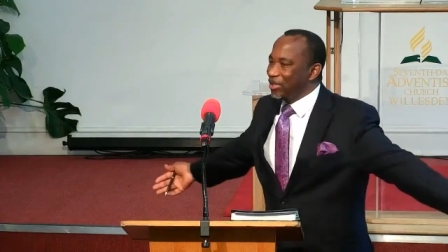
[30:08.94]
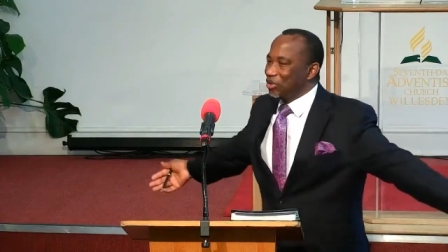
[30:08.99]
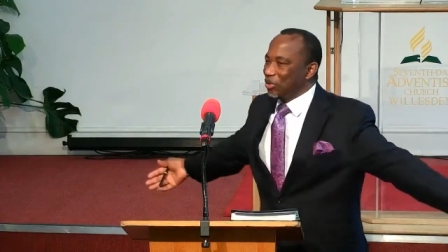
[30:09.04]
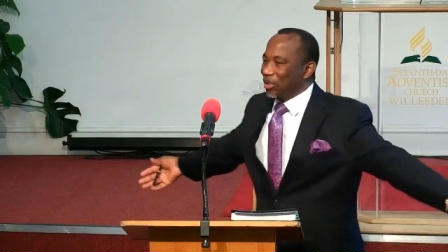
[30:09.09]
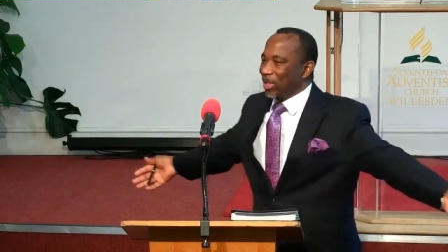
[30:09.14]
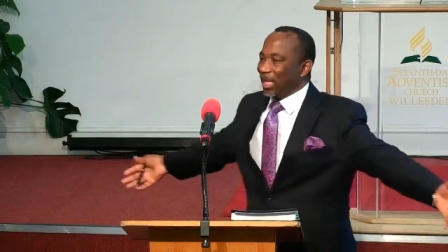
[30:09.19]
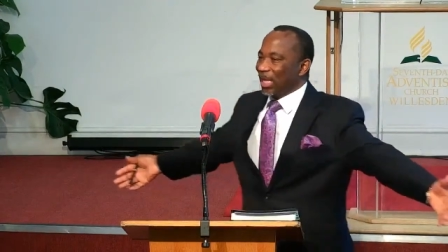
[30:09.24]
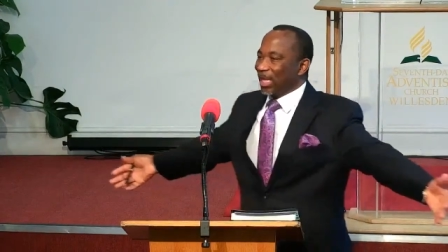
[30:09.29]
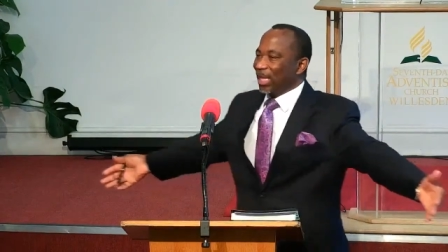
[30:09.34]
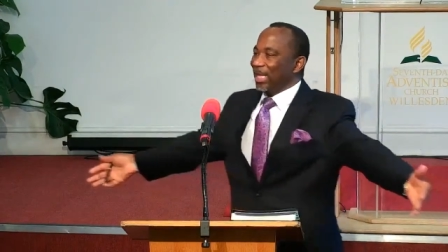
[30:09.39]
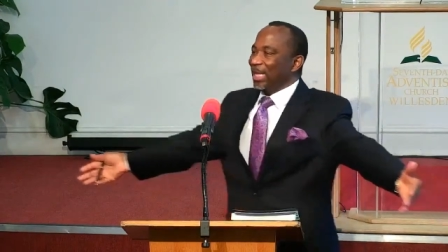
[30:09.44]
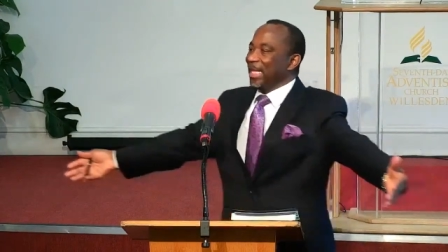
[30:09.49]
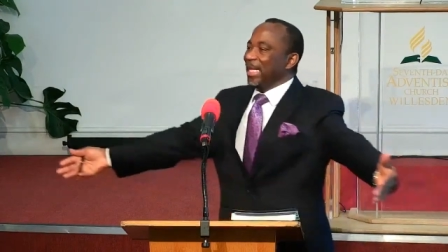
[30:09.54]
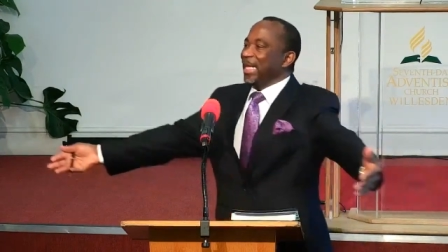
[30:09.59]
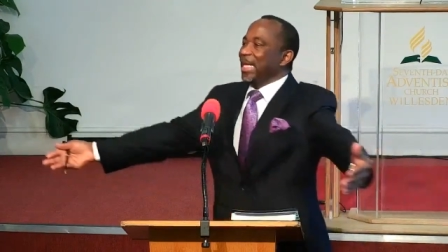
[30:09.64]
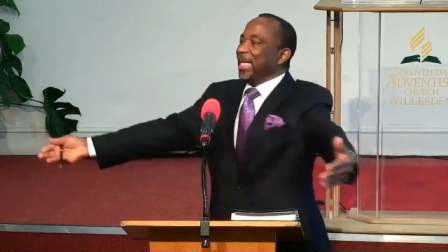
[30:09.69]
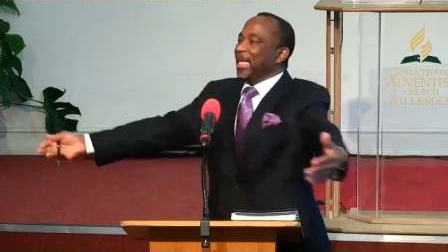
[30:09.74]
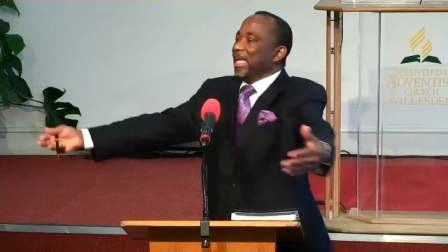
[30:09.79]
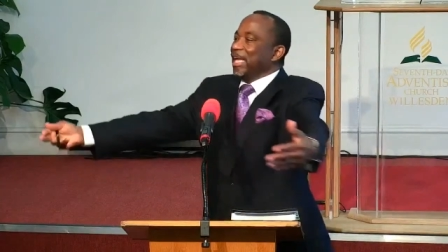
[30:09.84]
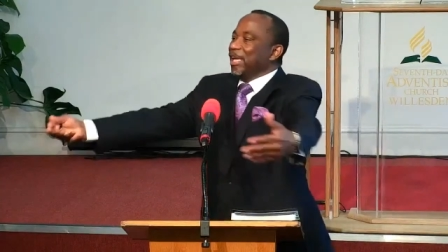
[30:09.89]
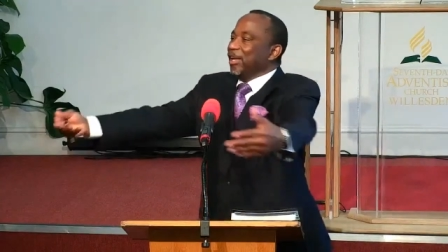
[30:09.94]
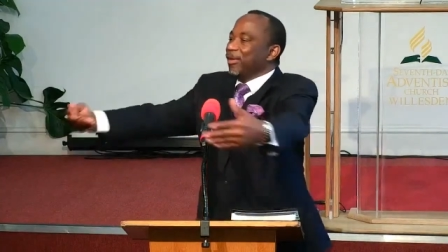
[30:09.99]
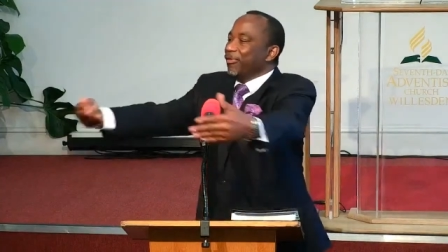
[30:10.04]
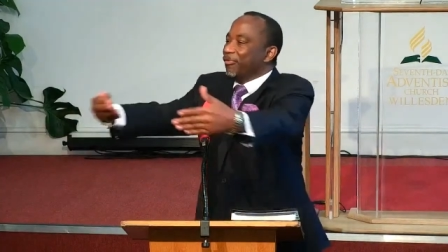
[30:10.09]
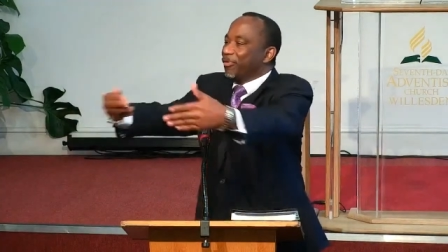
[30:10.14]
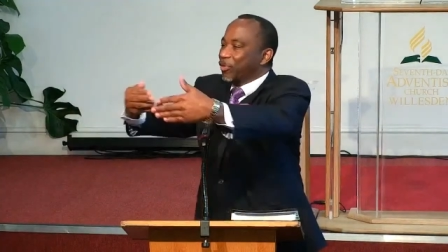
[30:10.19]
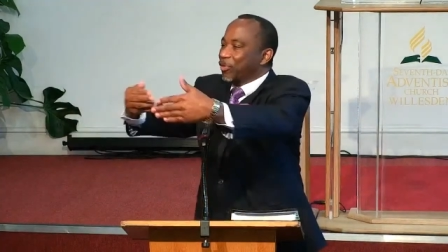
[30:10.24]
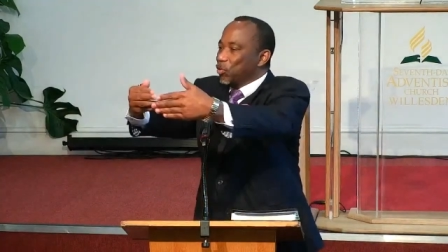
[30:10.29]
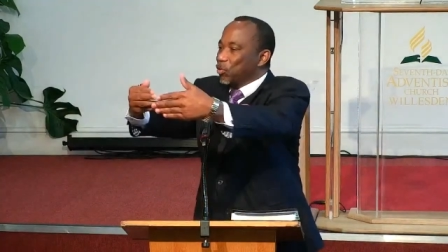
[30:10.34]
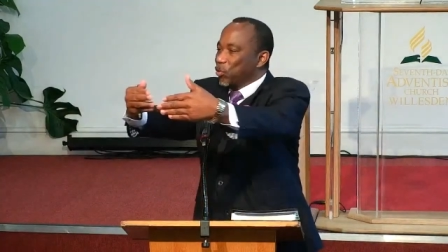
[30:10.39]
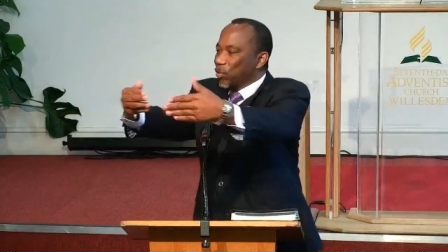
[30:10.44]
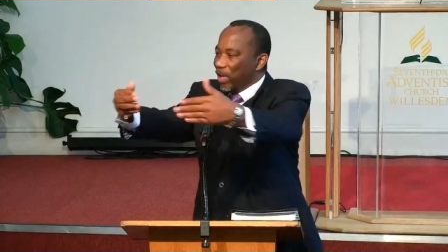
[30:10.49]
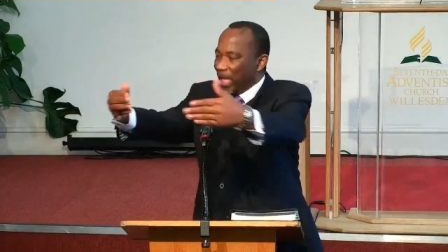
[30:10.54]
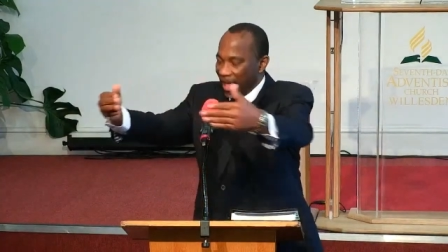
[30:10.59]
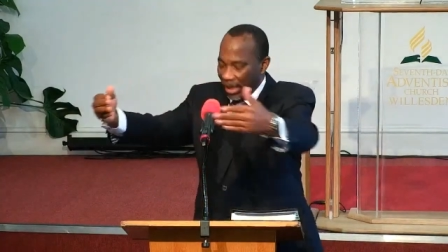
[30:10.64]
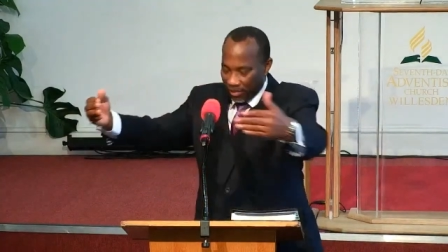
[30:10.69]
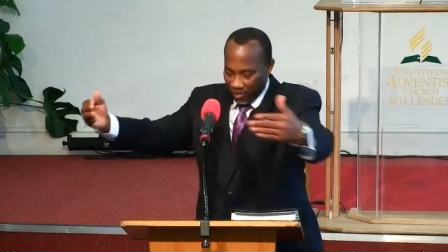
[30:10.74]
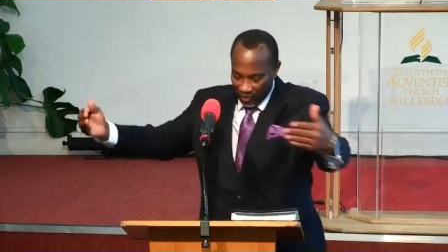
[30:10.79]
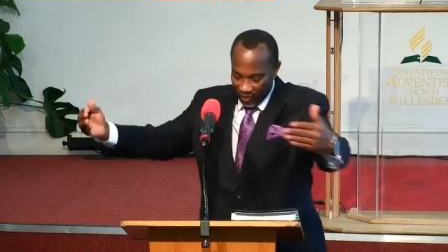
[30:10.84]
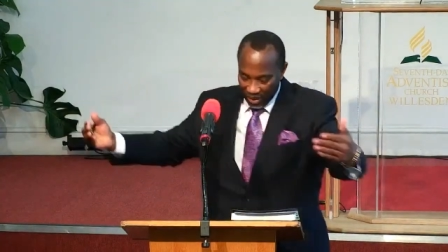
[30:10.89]
to cleave to
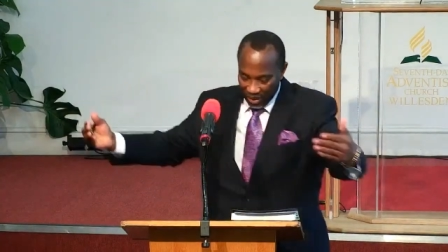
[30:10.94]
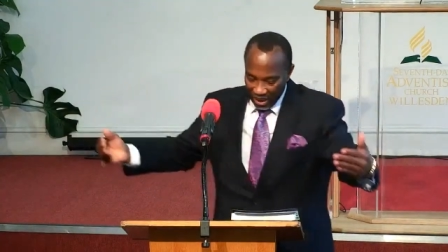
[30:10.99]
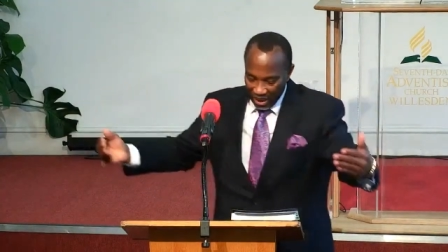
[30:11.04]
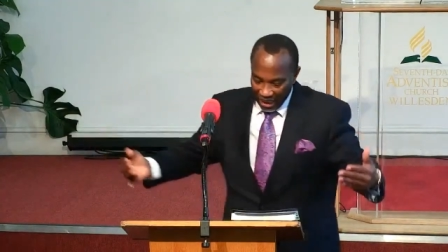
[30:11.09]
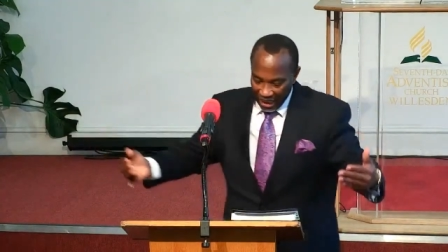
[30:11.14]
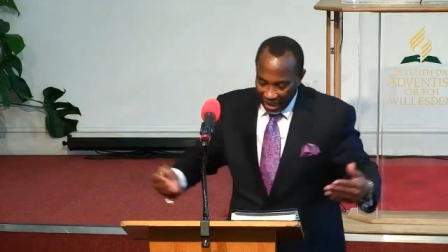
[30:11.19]
him.